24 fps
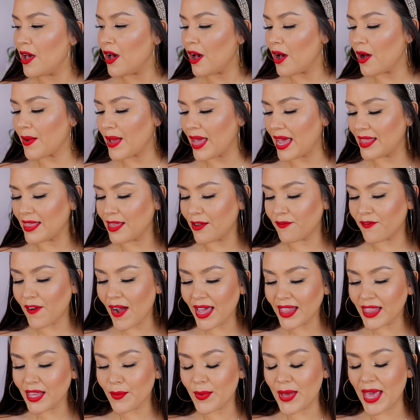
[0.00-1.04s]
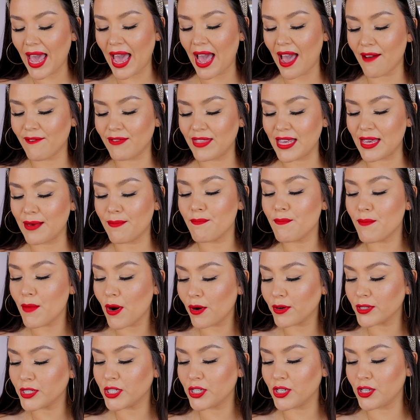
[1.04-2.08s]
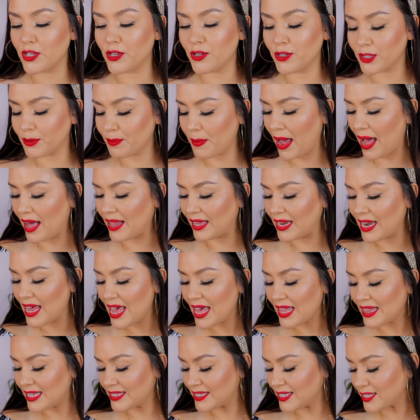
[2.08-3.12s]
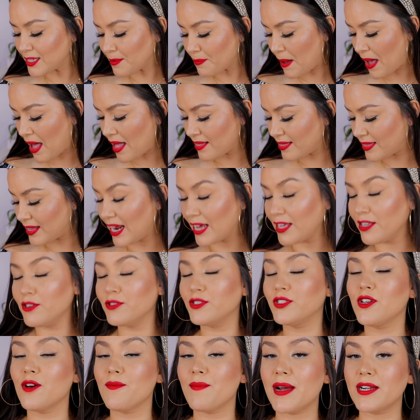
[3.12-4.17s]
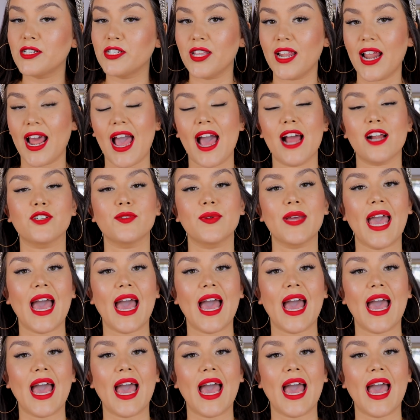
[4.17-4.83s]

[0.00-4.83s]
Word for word: Okay, then finally we have the most used palette. This is a palette that I use so much that I actually